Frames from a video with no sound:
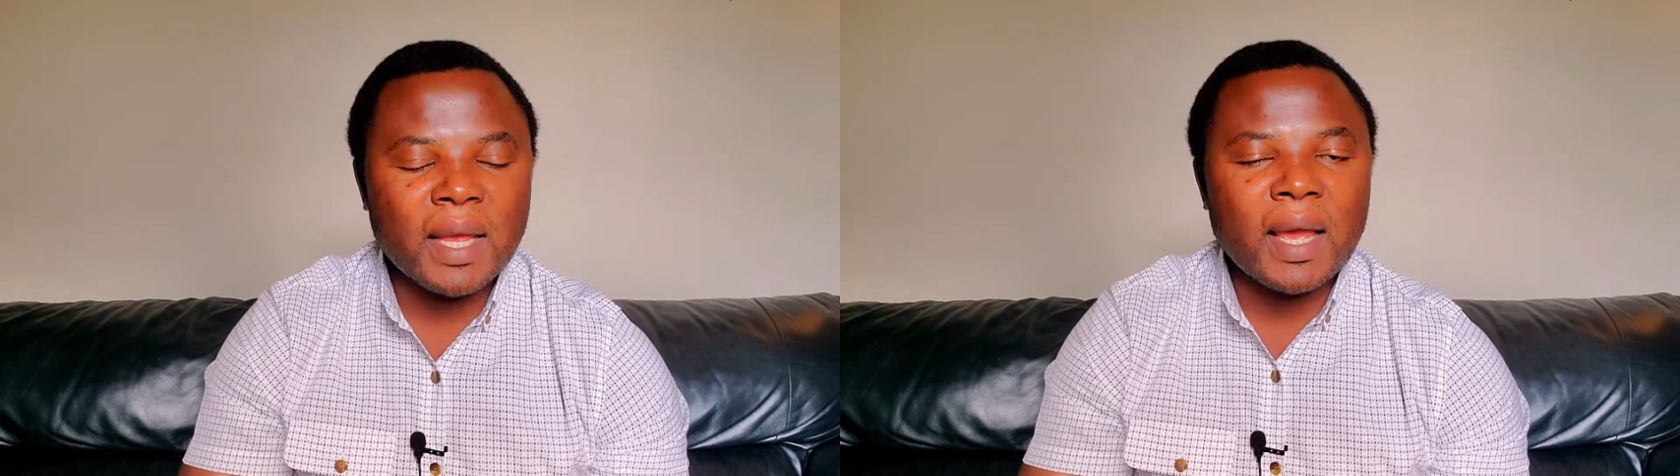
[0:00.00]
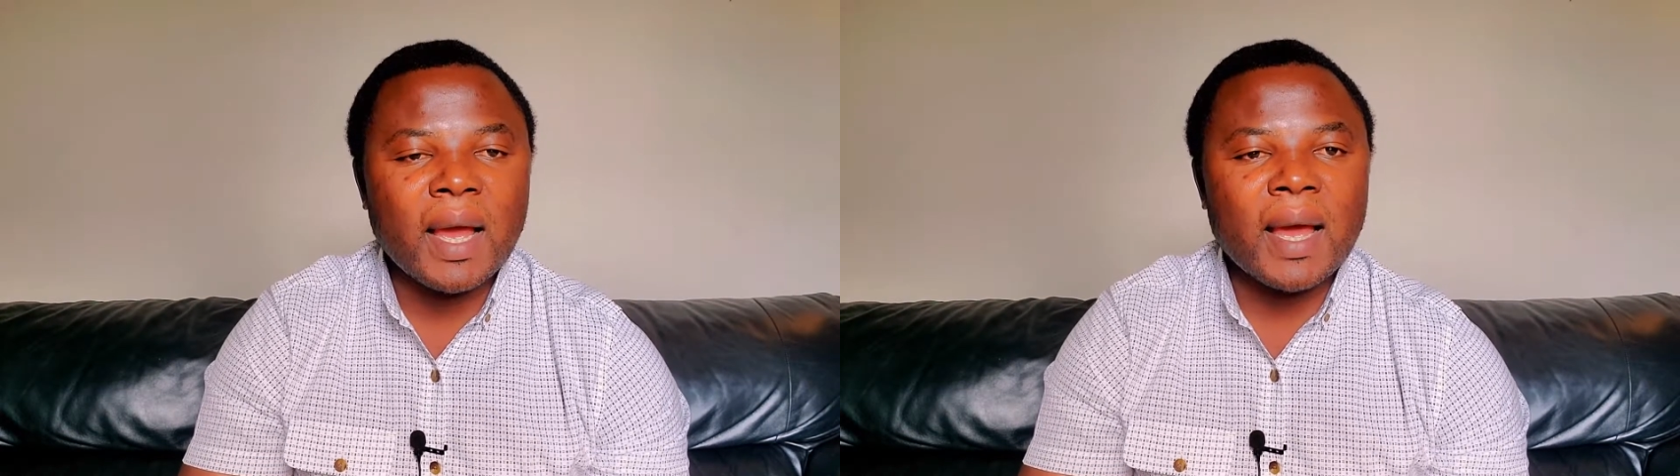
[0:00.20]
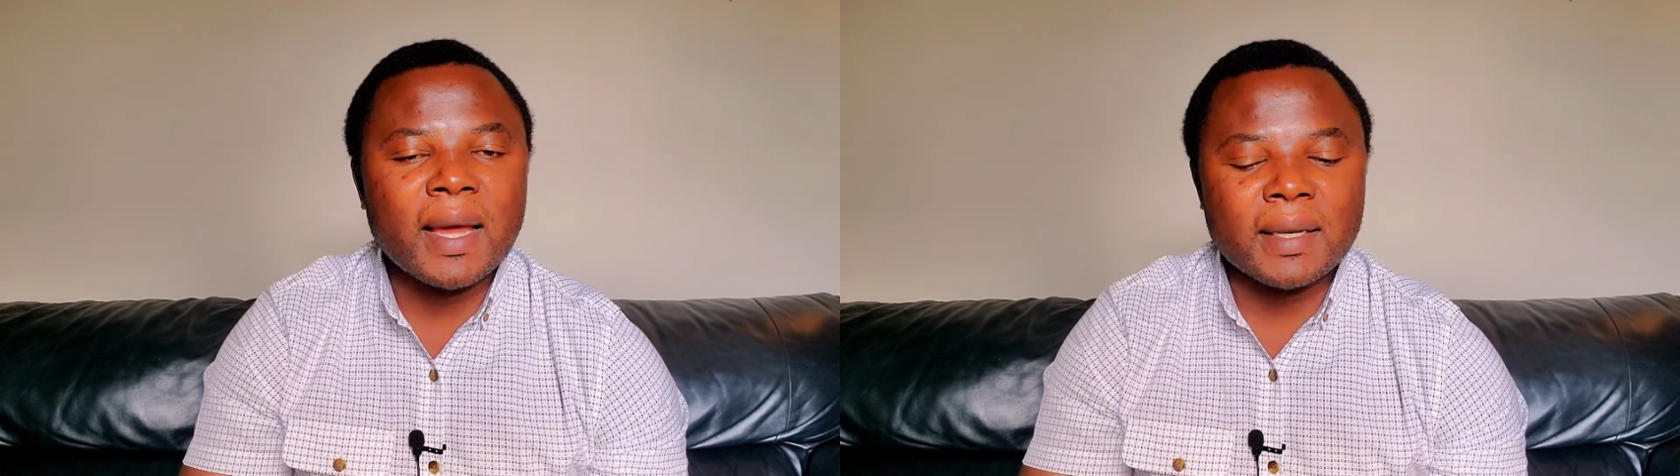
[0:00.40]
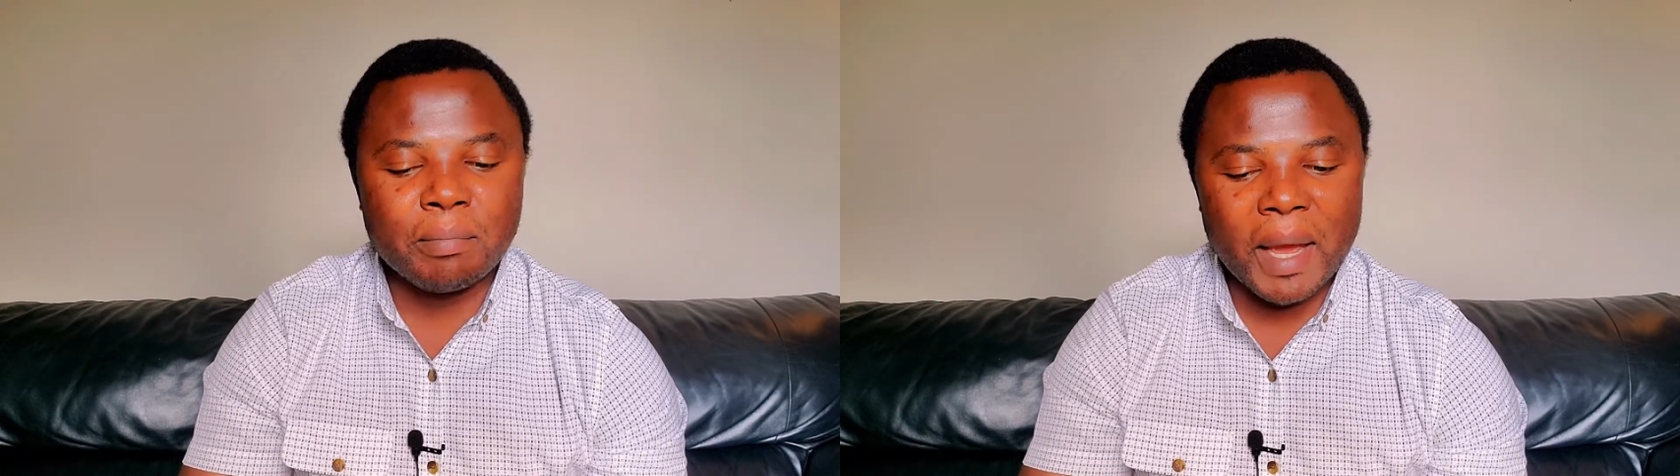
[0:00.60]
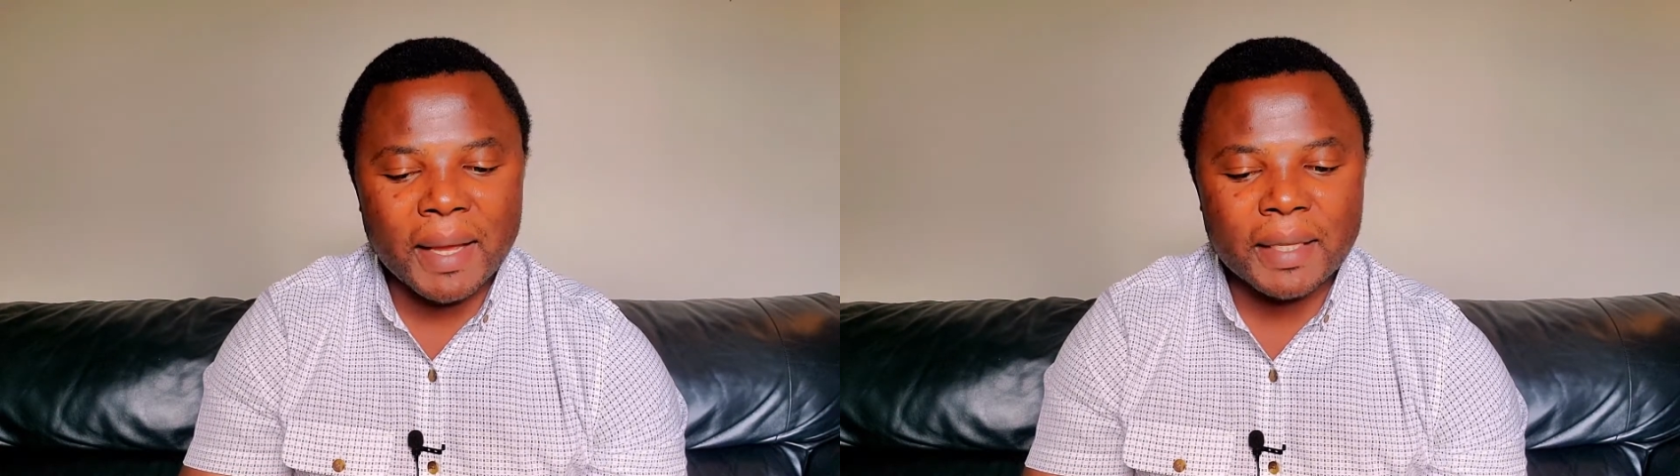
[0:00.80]
And
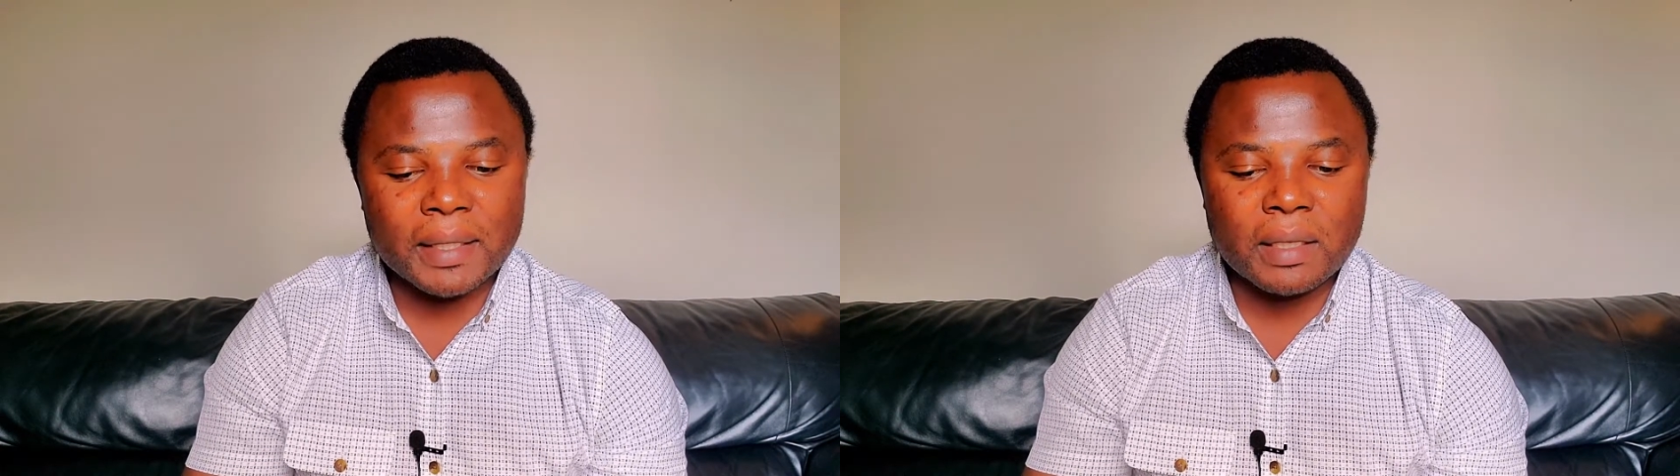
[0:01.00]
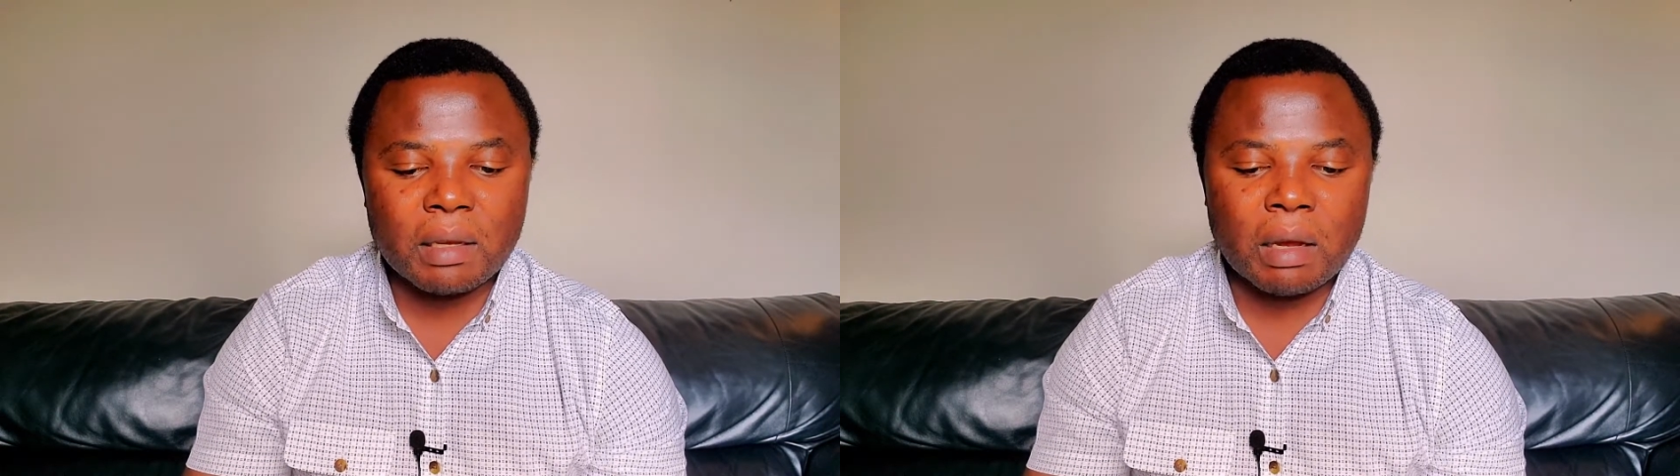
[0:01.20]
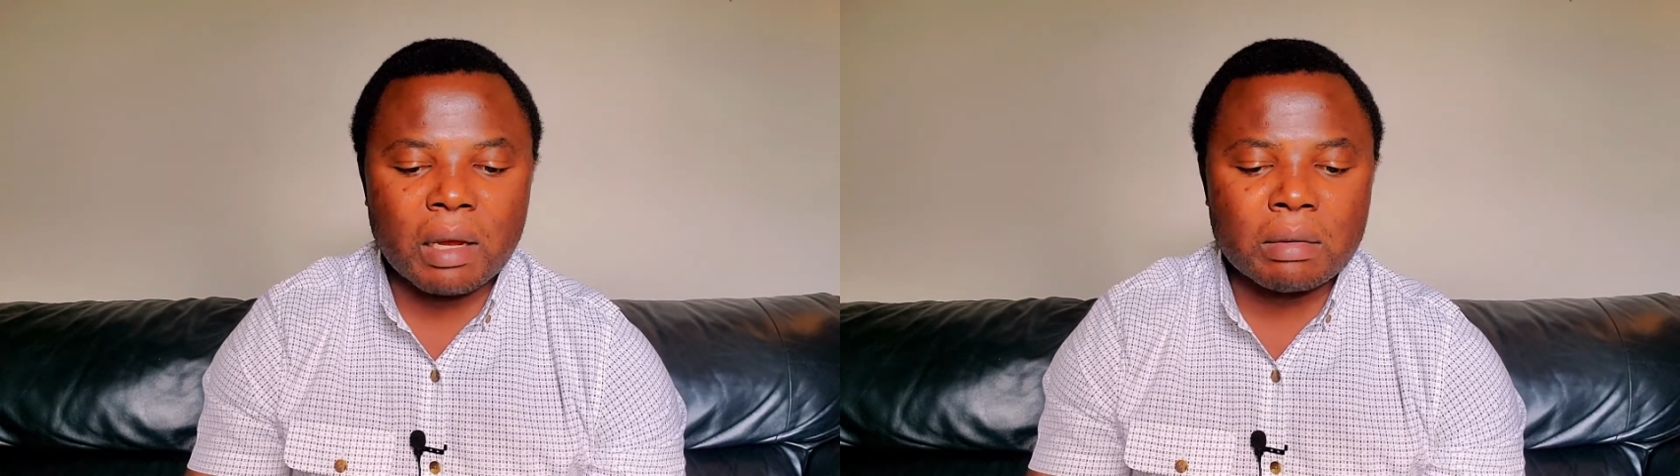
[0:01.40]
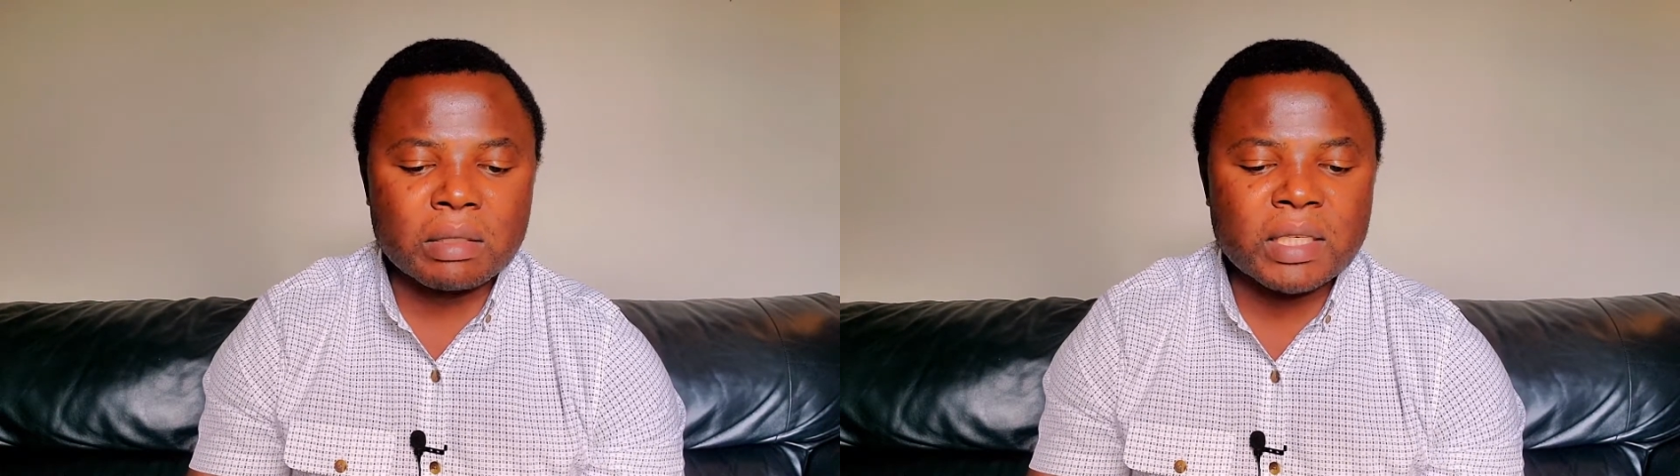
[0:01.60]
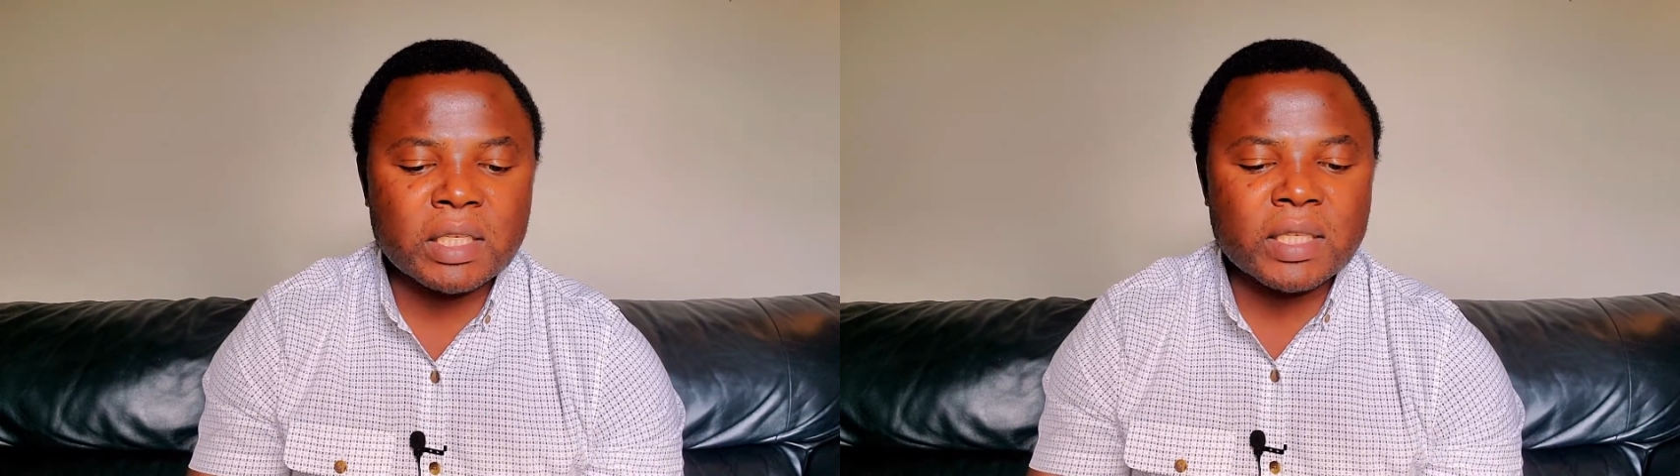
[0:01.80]
by
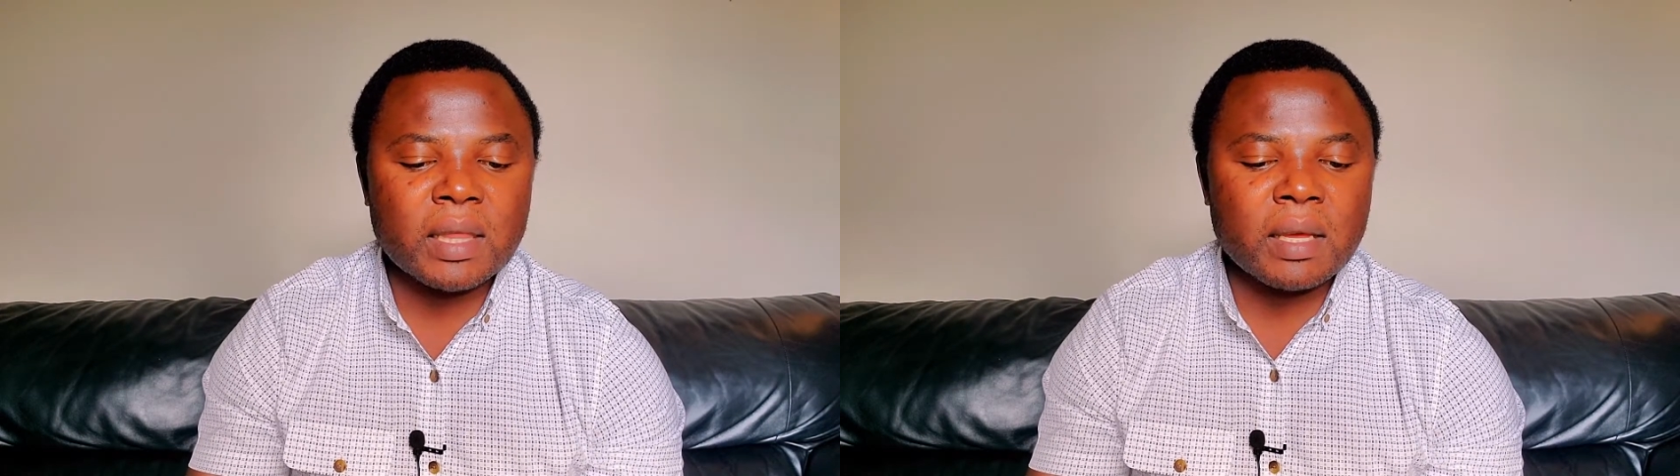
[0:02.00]
teaching